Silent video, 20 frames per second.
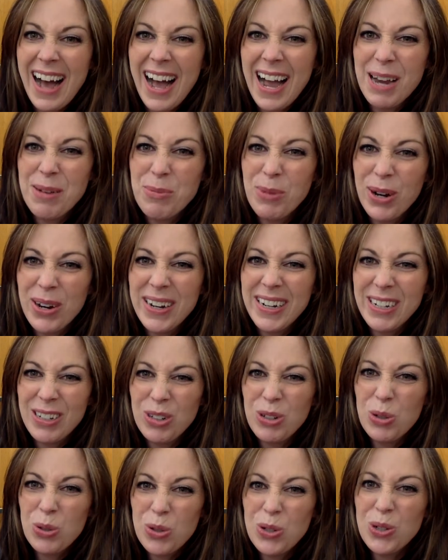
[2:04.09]
I'm wearing a
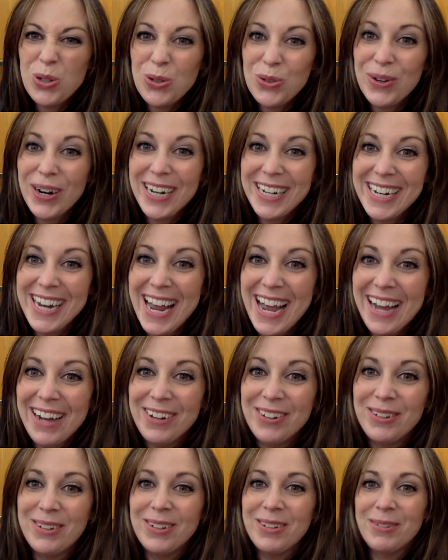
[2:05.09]
tutu right
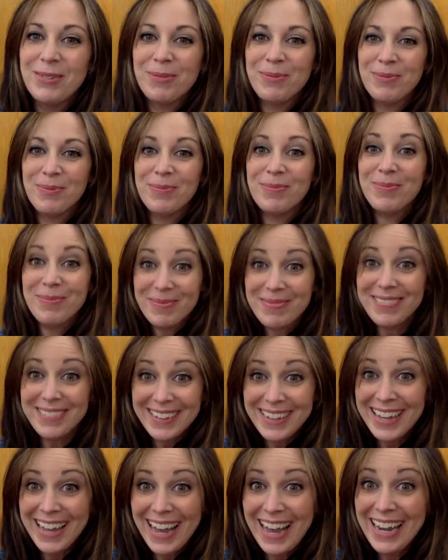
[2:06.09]
now.
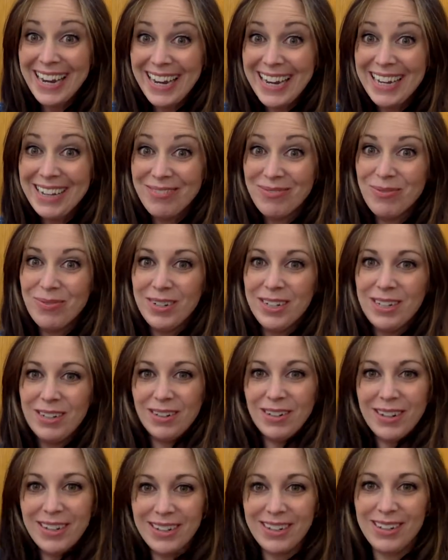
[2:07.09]
I am.
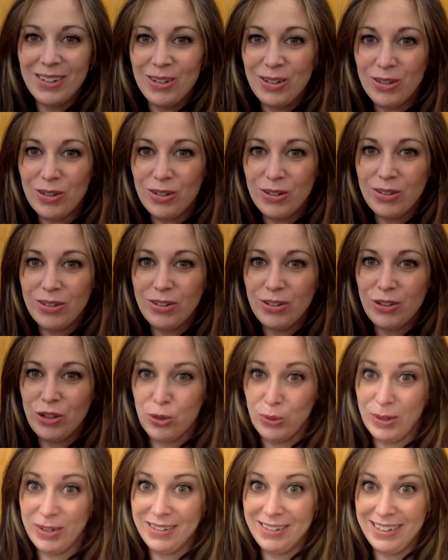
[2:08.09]
Do
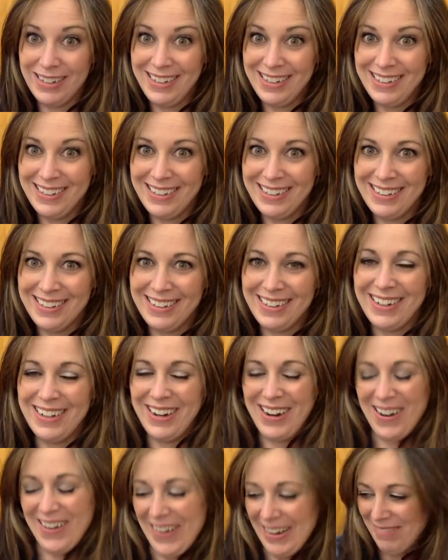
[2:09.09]
you want to see? All